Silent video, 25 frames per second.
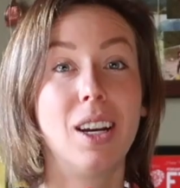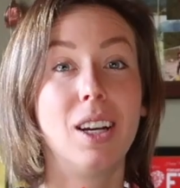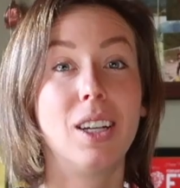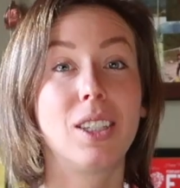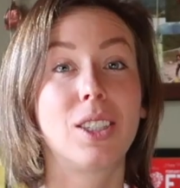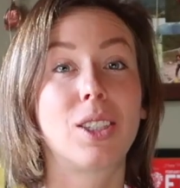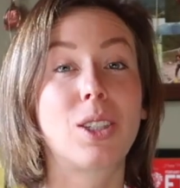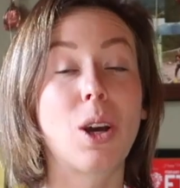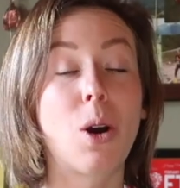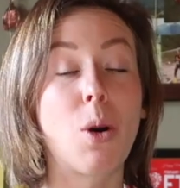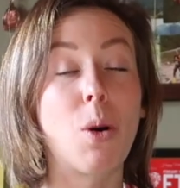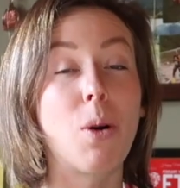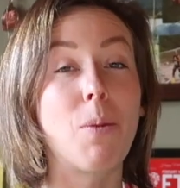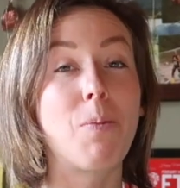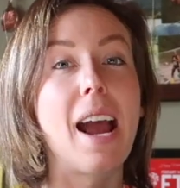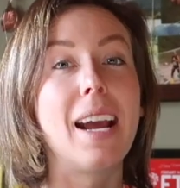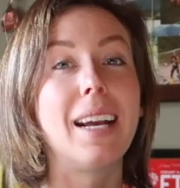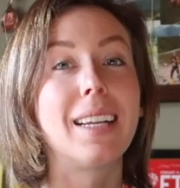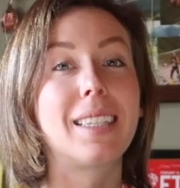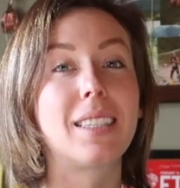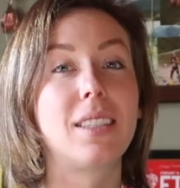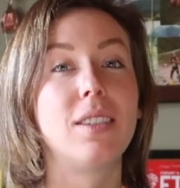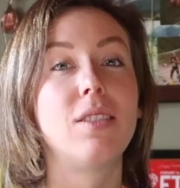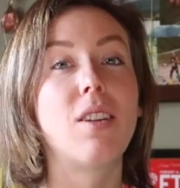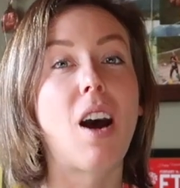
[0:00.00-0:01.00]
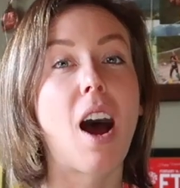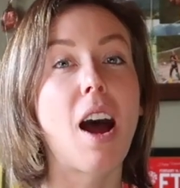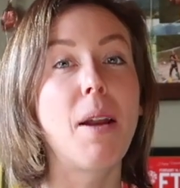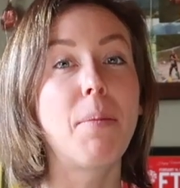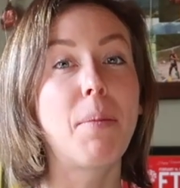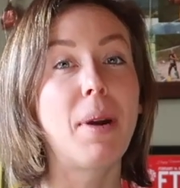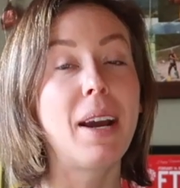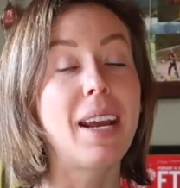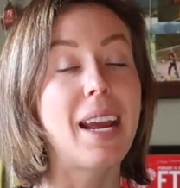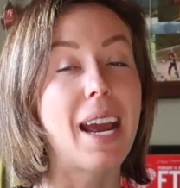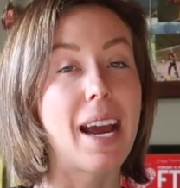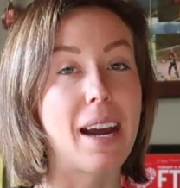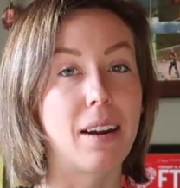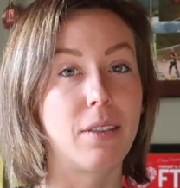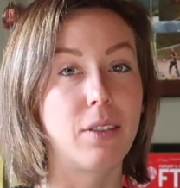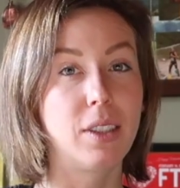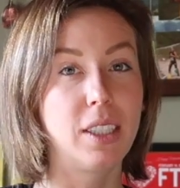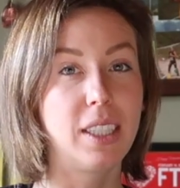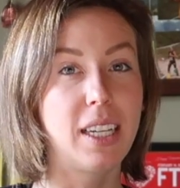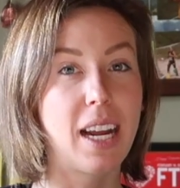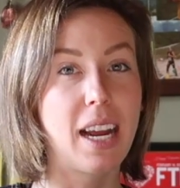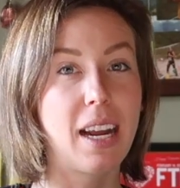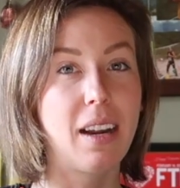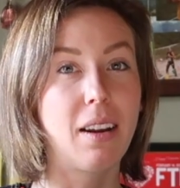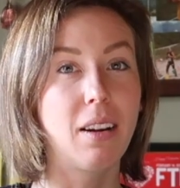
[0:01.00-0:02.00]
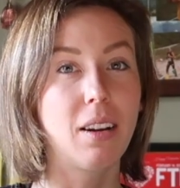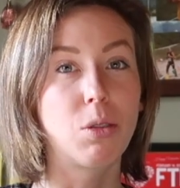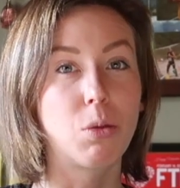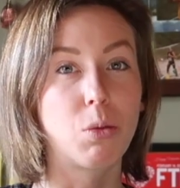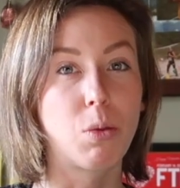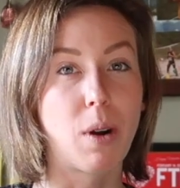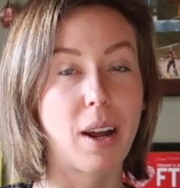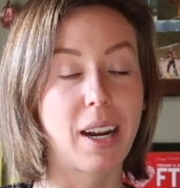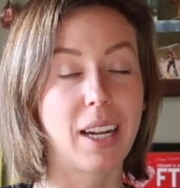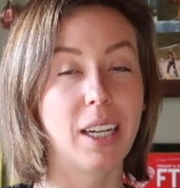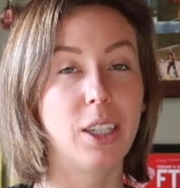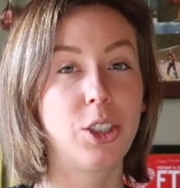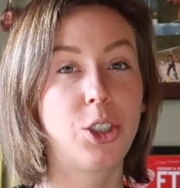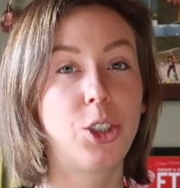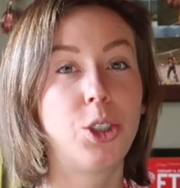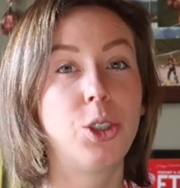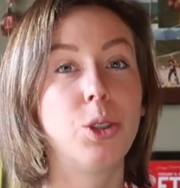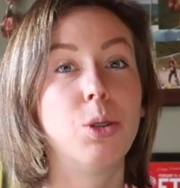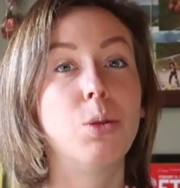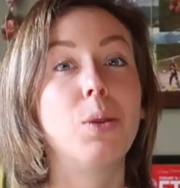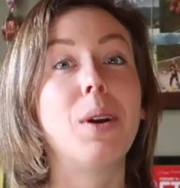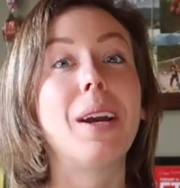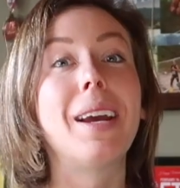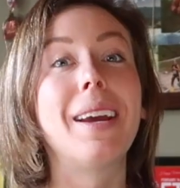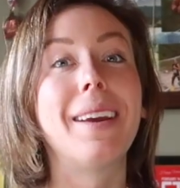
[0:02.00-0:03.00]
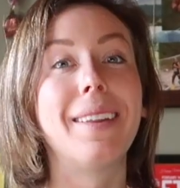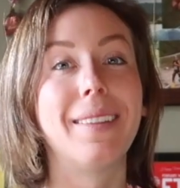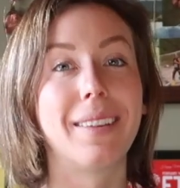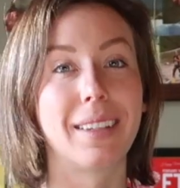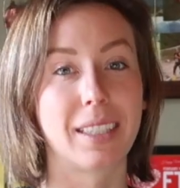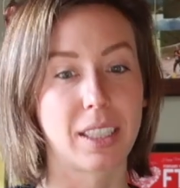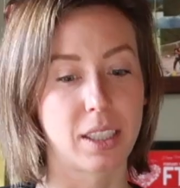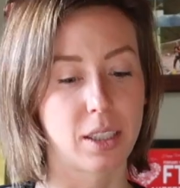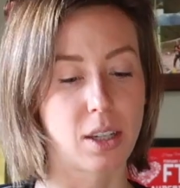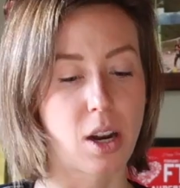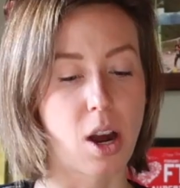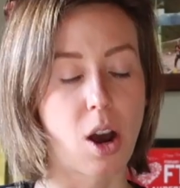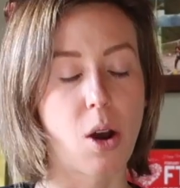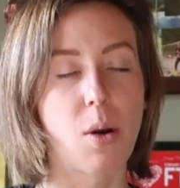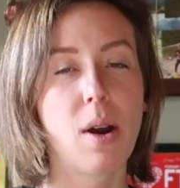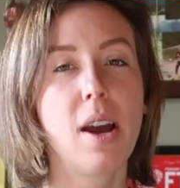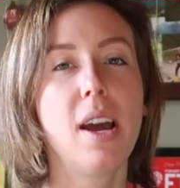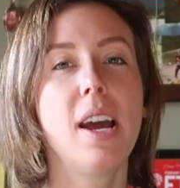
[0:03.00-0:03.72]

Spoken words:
So it's not my everyday running shoe in the snow.